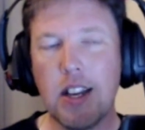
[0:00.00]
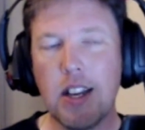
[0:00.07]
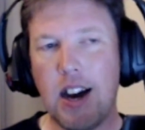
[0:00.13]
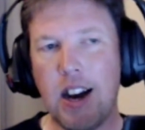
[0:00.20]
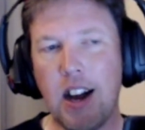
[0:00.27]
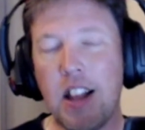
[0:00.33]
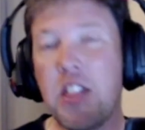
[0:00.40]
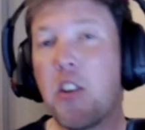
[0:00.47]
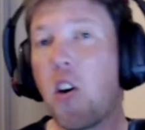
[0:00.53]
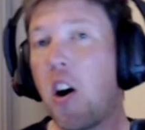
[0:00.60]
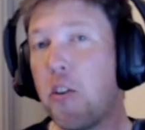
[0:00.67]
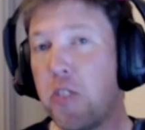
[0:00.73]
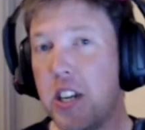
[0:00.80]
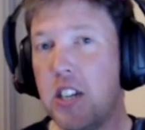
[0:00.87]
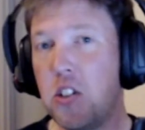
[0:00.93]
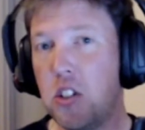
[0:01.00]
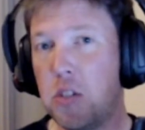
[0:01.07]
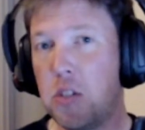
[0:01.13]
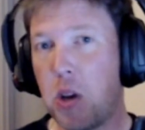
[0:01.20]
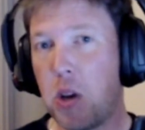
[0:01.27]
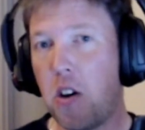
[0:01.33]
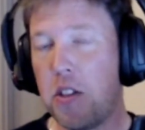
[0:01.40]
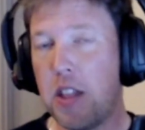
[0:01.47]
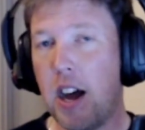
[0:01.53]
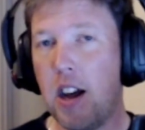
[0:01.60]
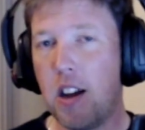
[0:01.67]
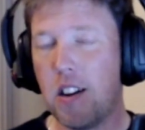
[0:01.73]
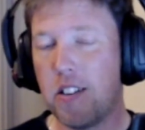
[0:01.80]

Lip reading: And there are reasons behind that.